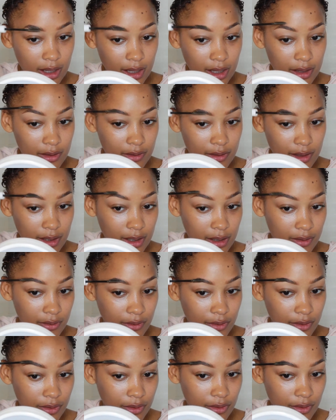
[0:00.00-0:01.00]
and
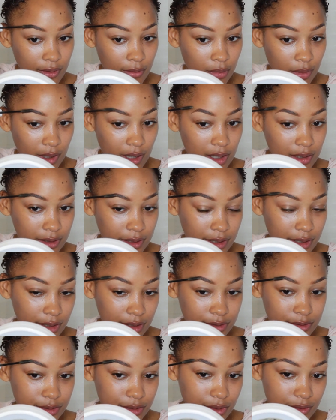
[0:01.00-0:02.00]
then the brow
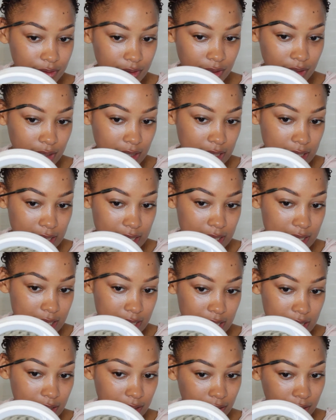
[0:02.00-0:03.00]
hairs to the
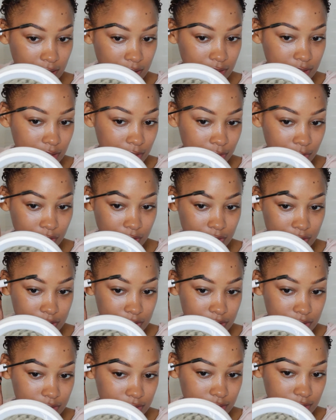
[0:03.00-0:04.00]
end, I'm gonna
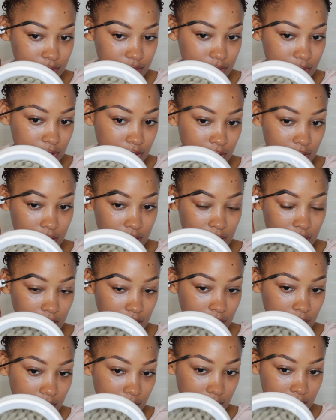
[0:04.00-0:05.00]
just
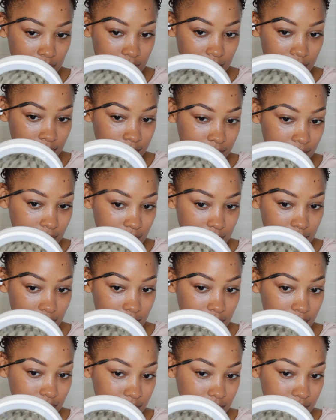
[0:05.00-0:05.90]
lay it down flat.